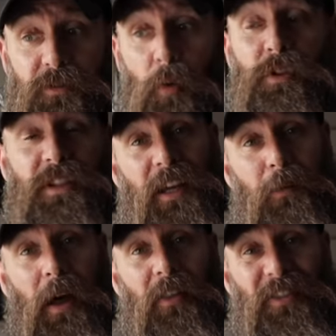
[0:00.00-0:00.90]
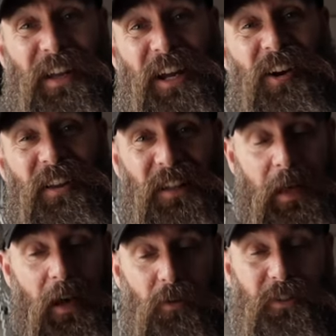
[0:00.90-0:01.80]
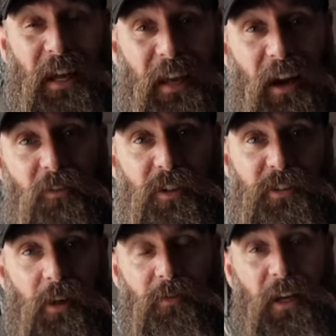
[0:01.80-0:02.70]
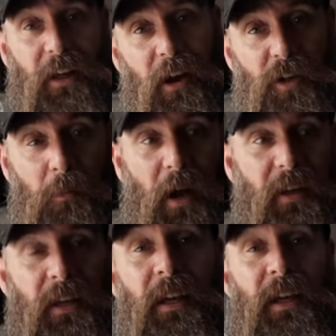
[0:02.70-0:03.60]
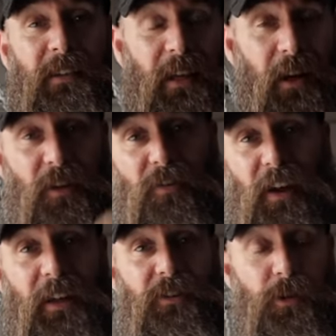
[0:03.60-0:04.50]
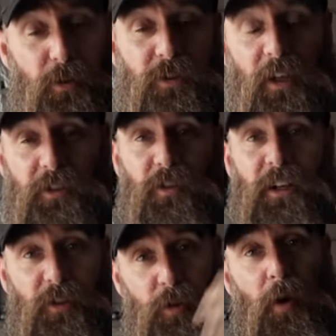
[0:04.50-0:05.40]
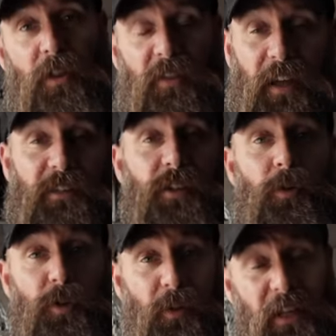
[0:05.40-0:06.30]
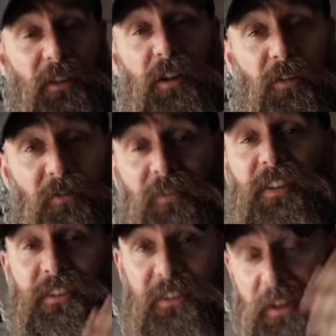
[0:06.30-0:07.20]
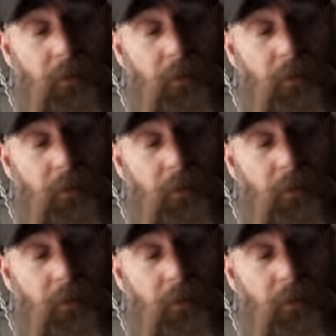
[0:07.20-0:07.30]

don't just think about the here and the now. Take care of yourself, take care of your body, take care of your face, use sunscreen, do all the things so when you get to your 50s. Why